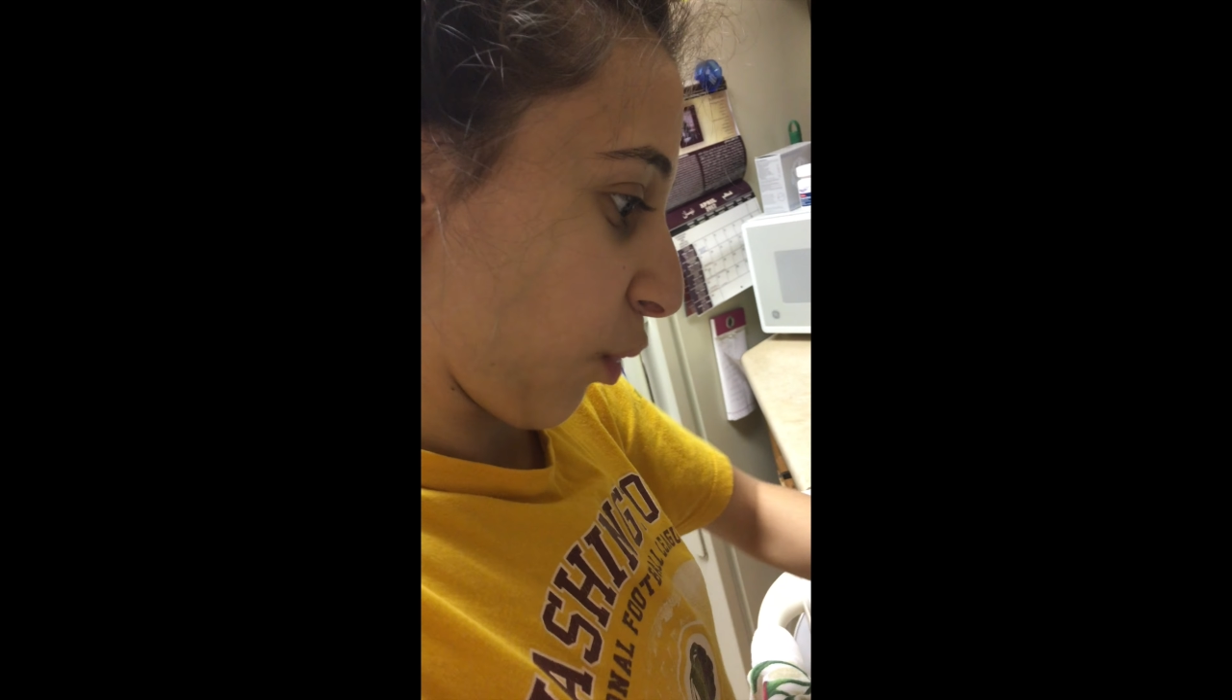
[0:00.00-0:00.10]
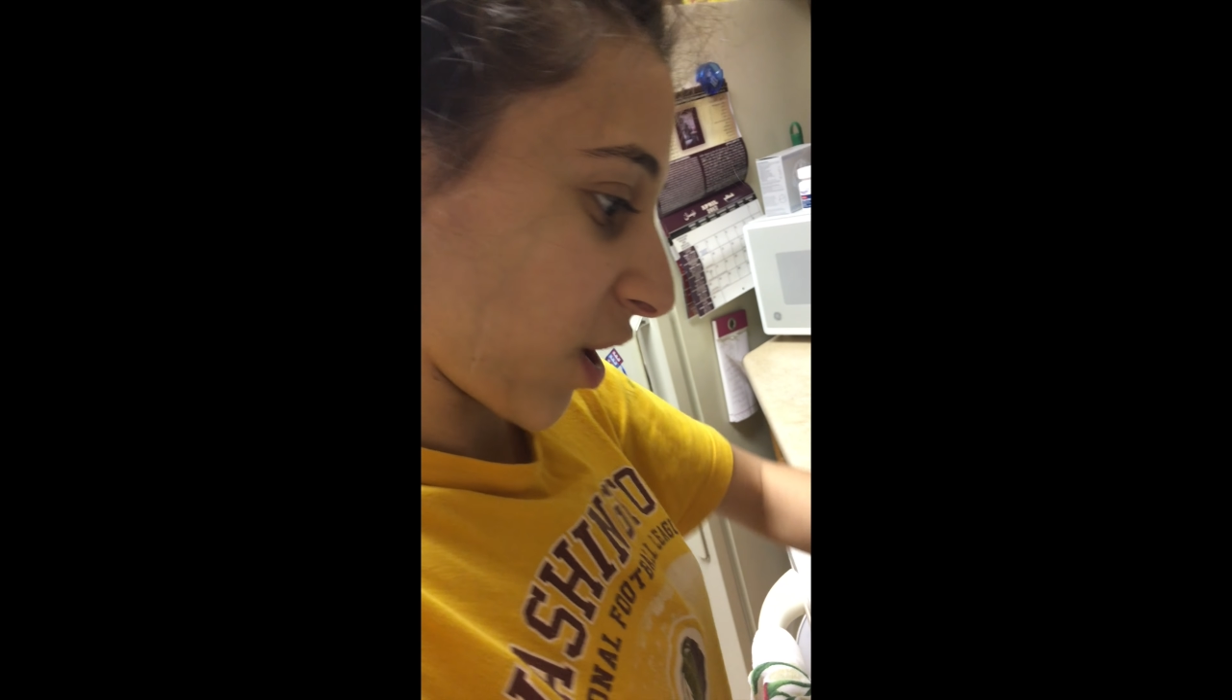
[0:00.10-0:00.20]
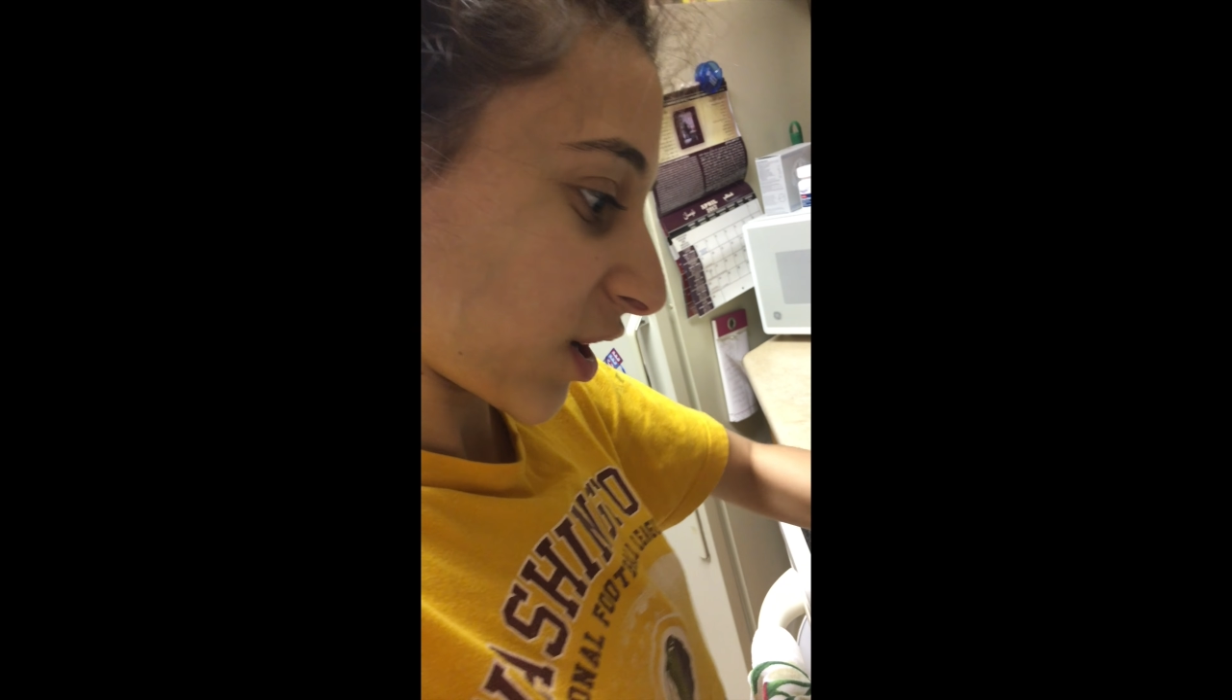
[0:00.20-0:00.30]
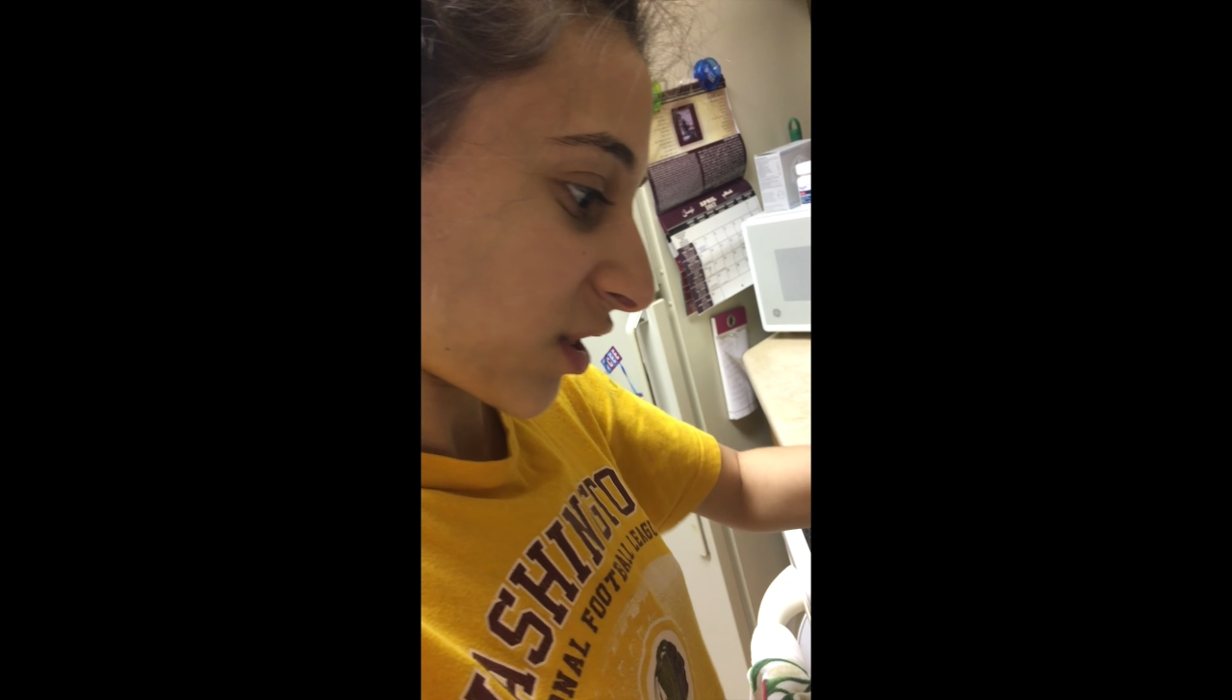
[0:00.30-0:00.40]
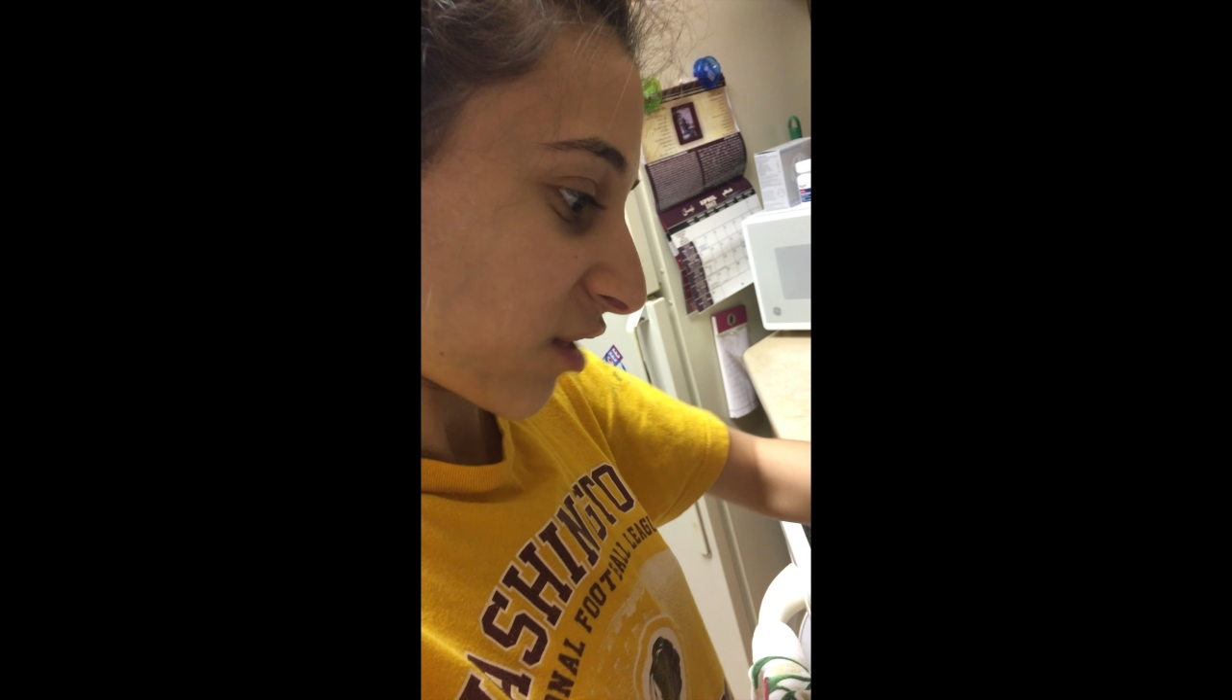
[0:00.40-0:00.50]

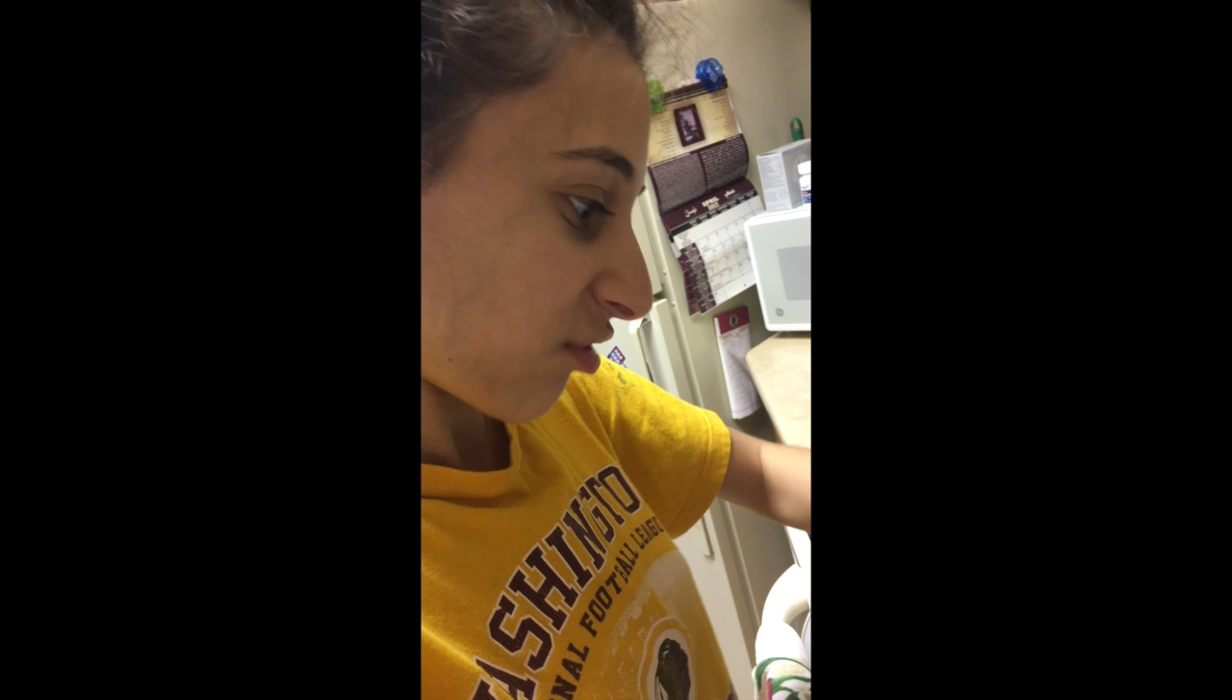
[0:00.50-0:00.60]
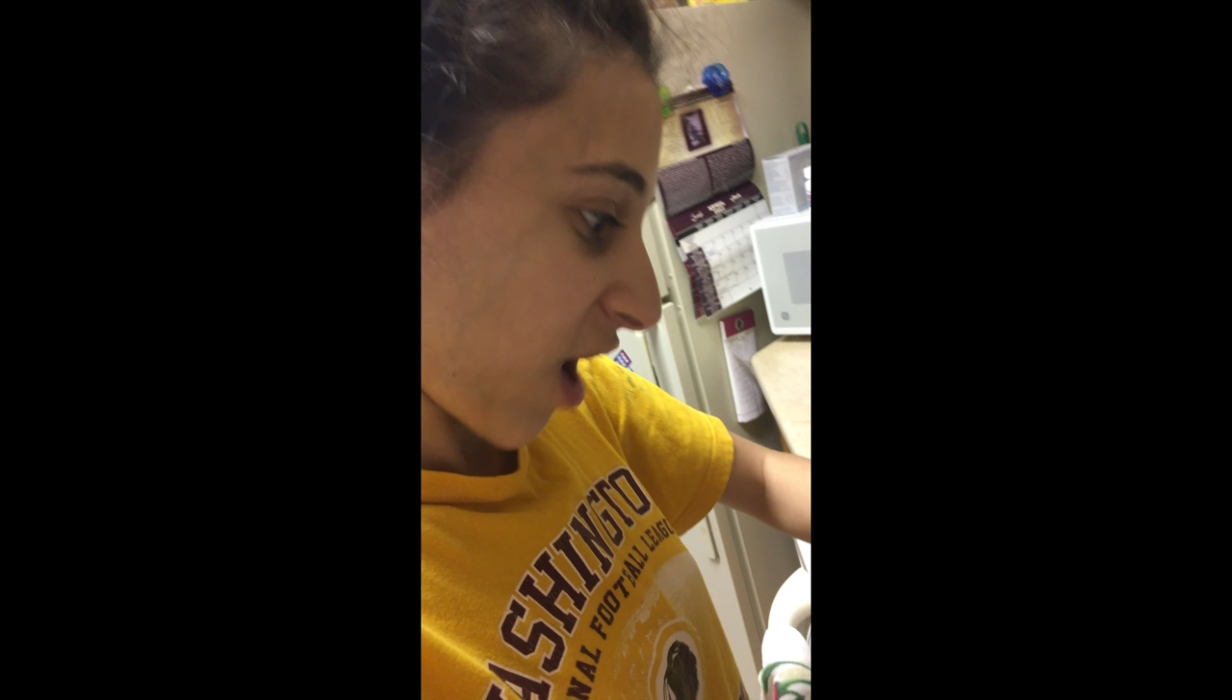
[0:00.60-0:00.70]
work than